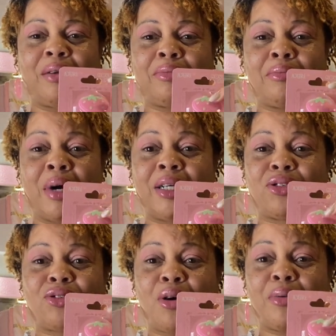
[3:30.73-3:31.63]
my
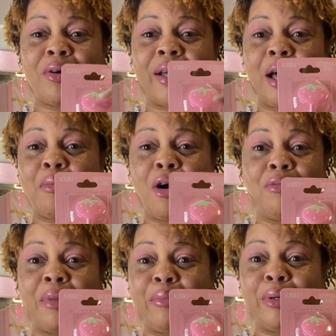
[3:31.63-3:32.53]
strawberry came
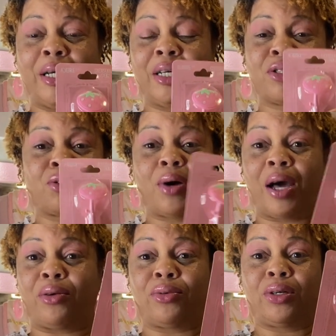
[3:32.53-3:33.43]
off my pen, so I
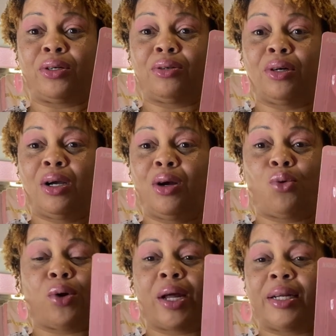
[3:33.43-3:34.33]
don't know
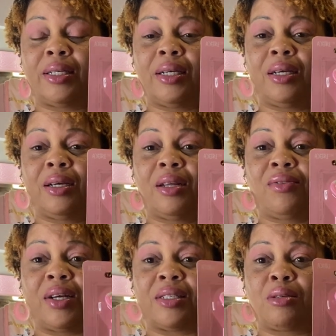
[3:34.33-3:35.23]
what I did, if
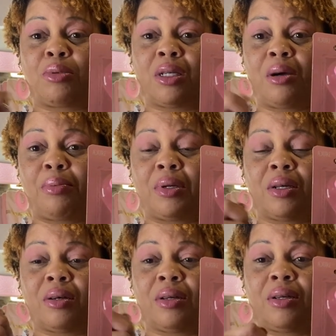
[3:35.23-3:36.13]
I zipped it up in
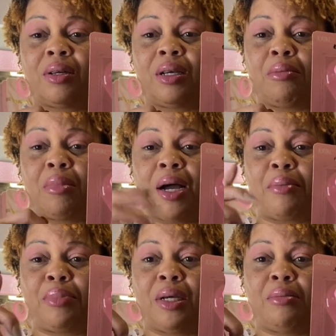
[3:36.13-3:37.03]
the in my
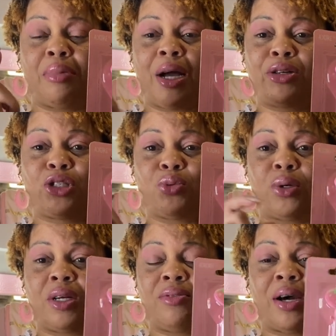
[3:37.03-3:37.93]
pen pouch or
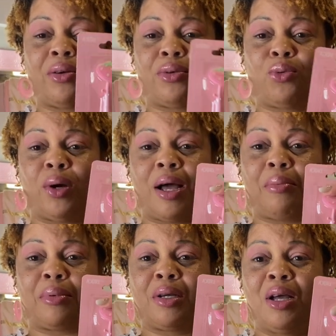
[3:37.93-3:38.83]
whatever, I don't know what
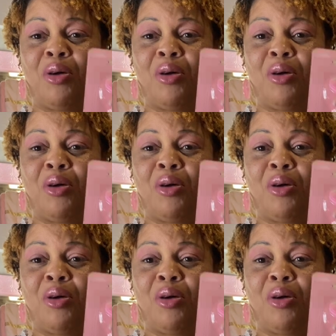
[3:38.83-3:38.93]
happened.